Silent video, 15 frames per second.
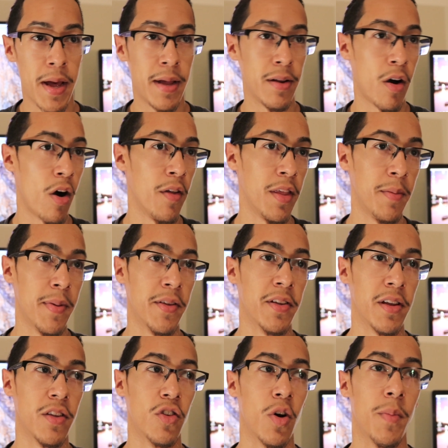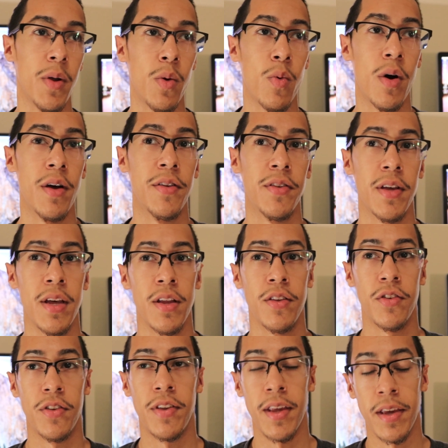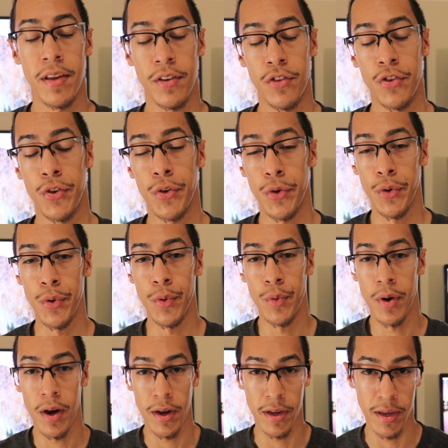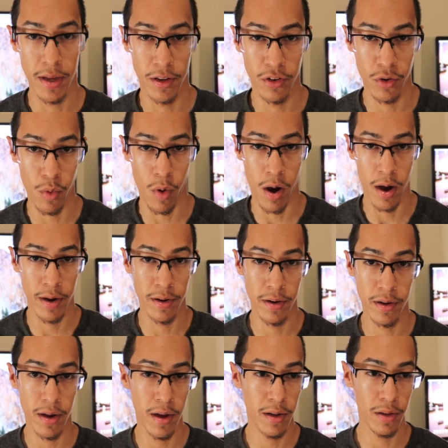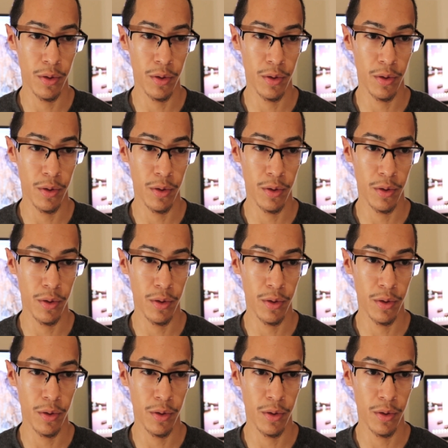and all they basically told me was to take it to a Geek Squad uh,